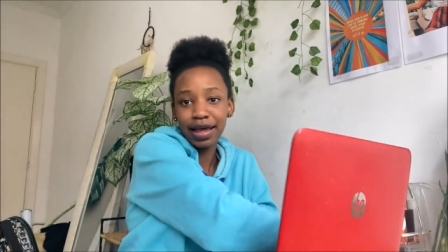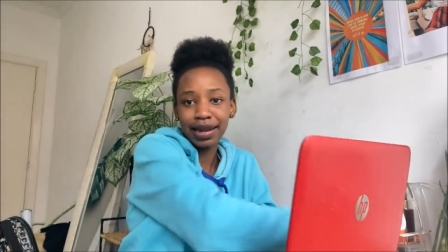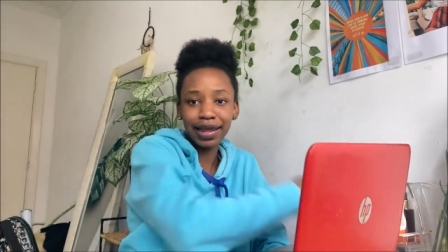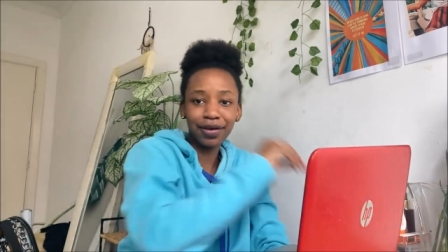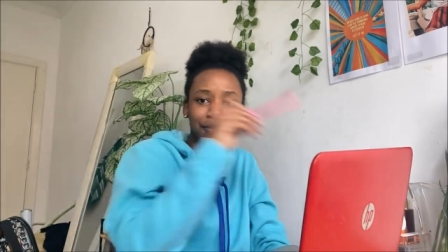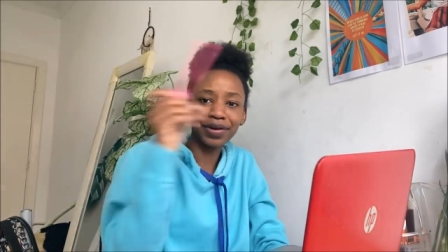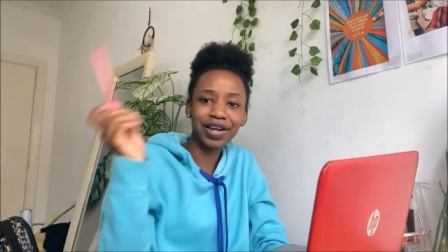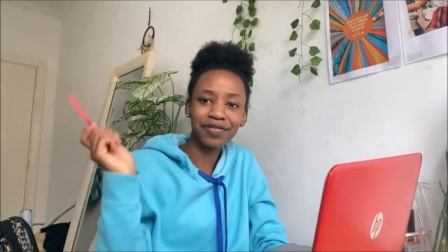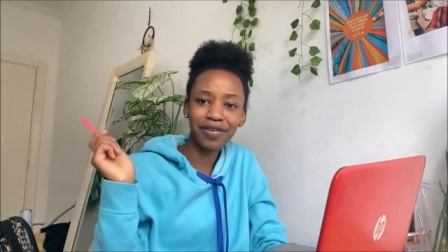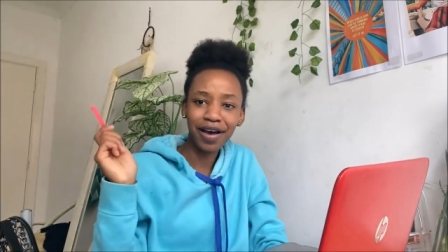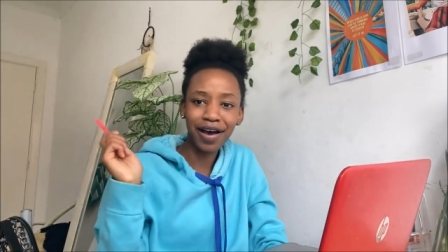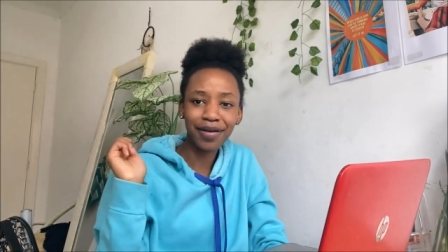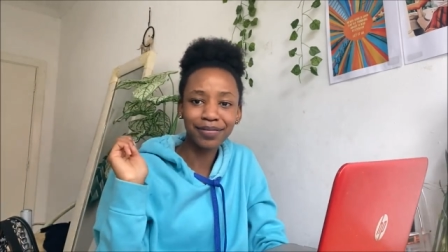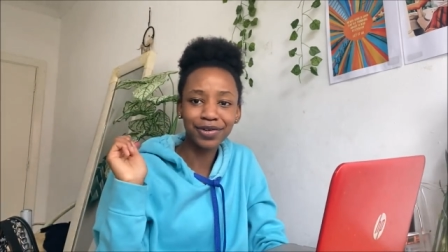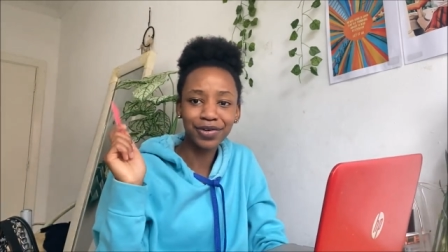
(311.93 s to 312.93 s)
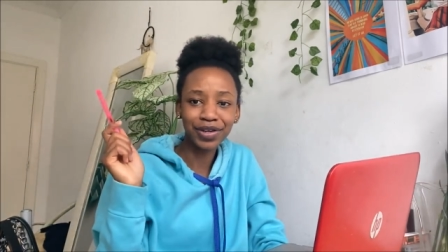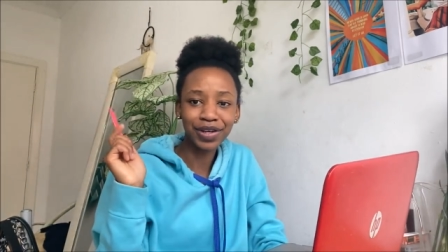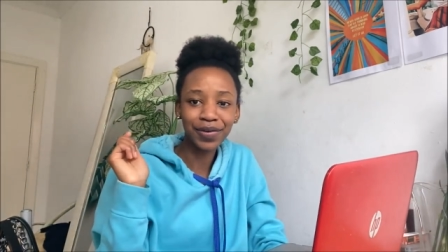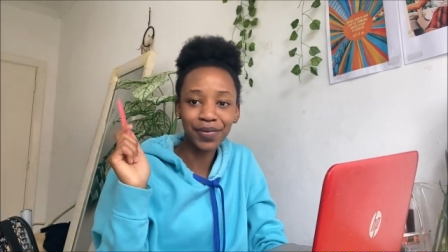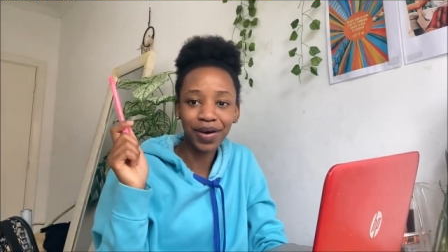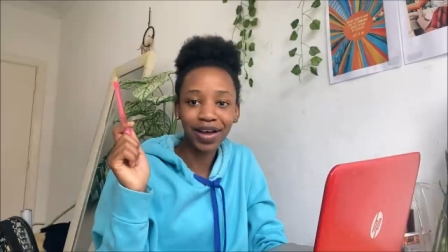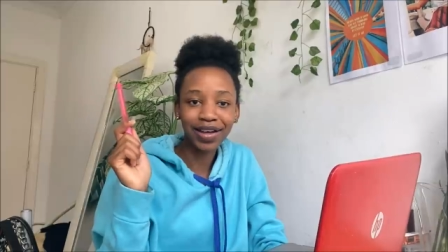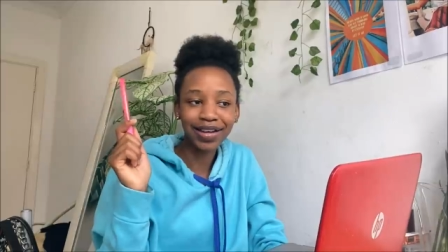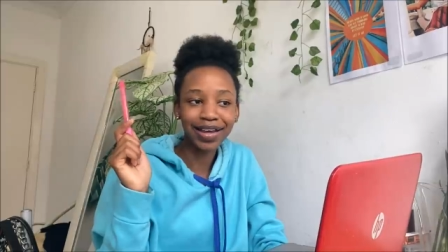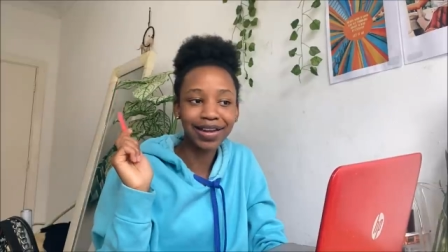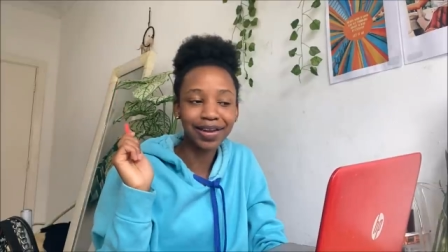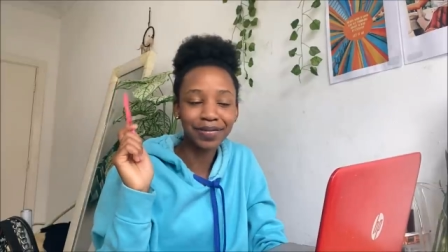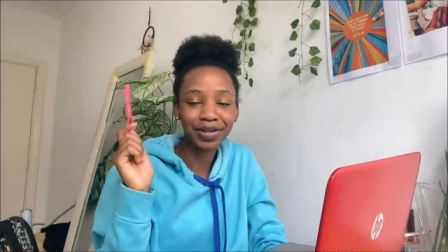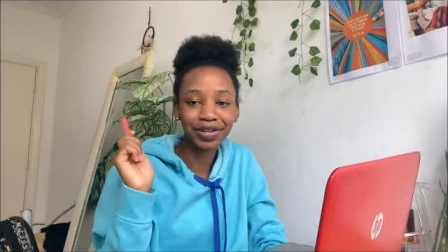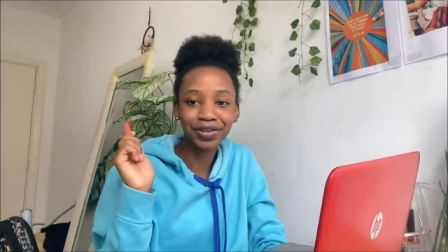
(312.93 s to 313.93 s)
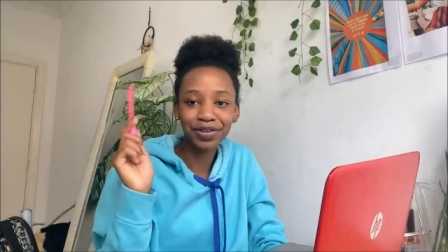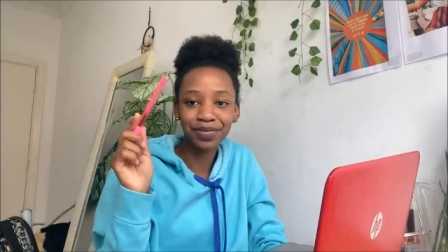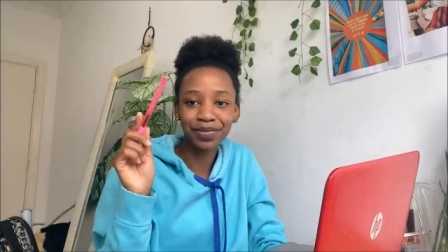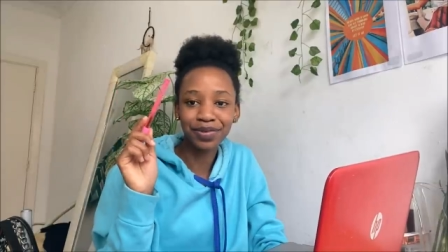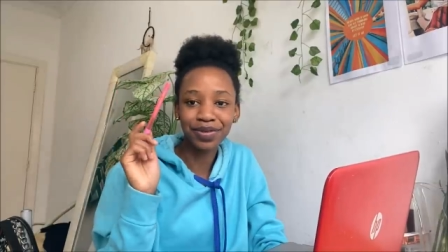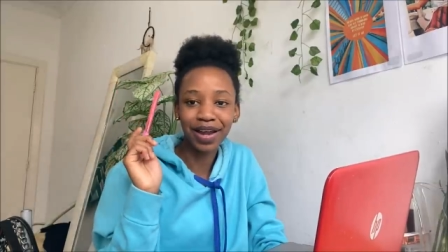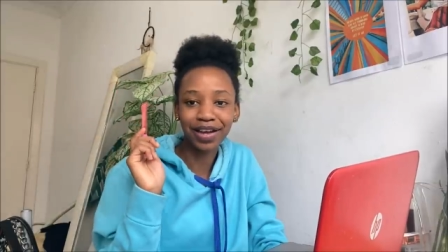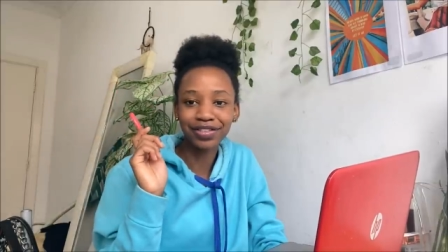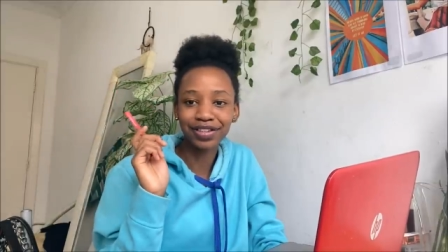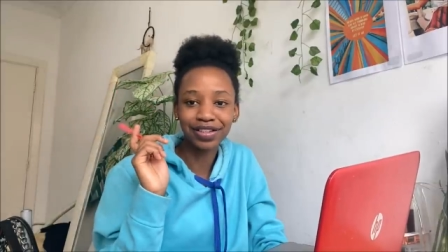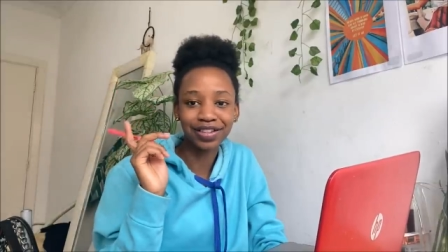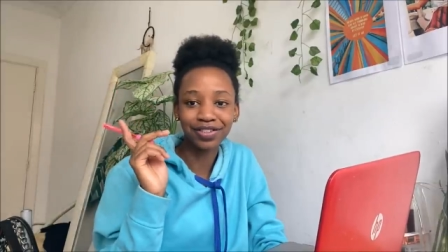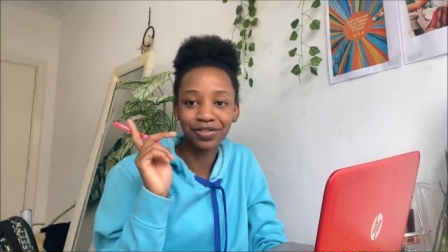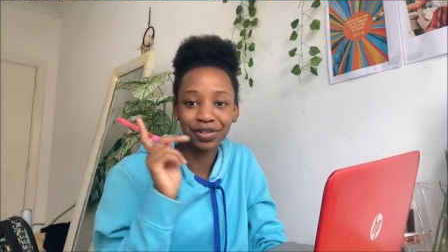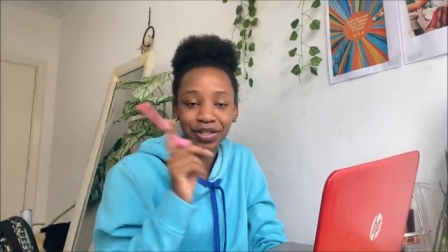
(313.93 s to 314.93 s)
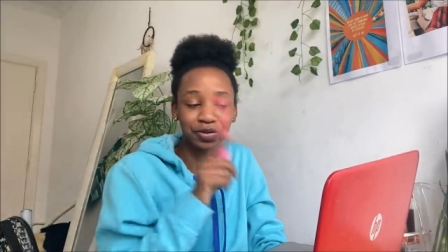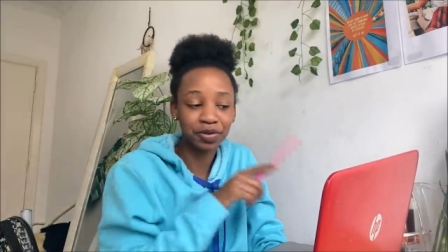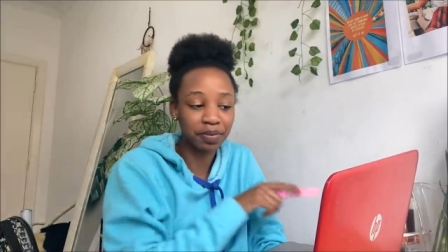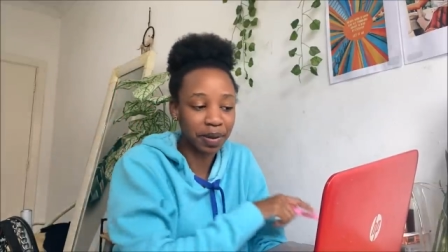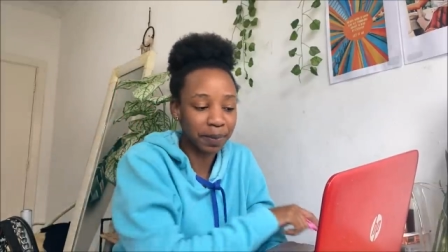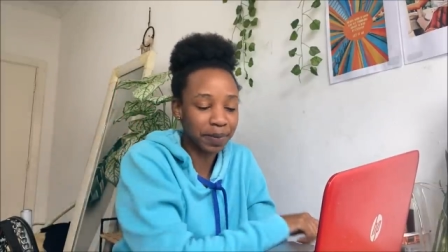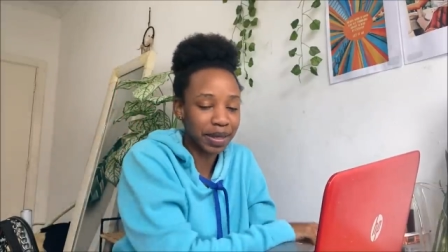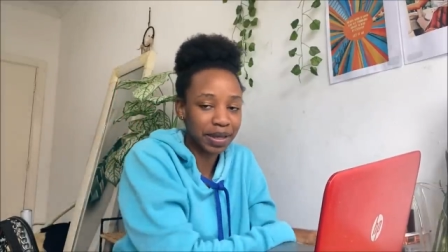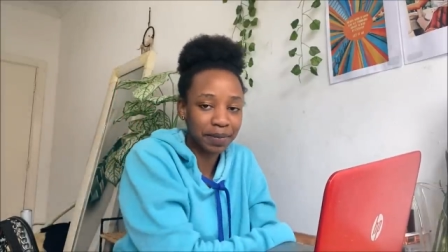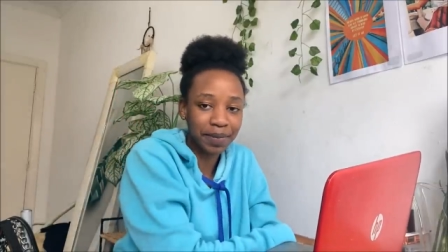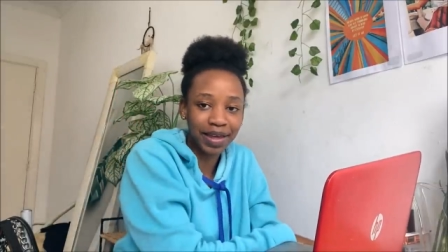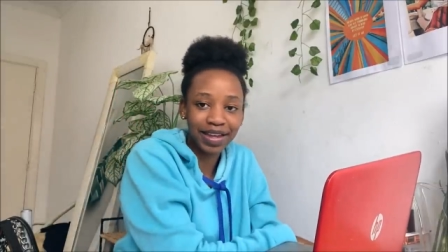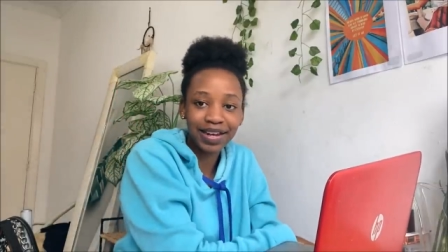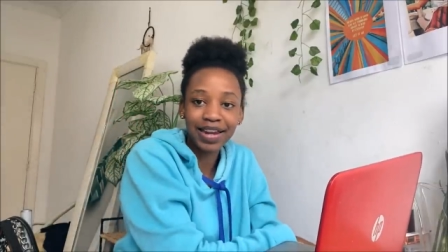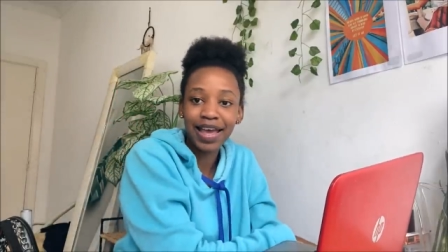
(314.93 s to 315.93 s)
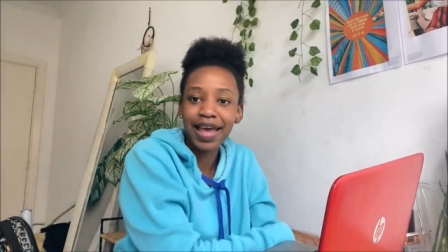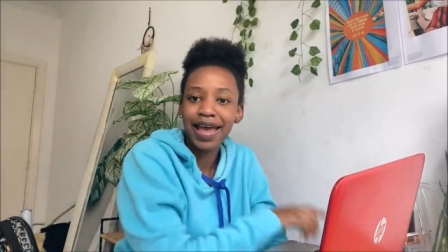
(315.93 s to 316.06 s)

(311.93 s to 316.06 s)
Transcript: Like whenever I'm doing work and I'm in a good mood, I usually do it with my pink pen.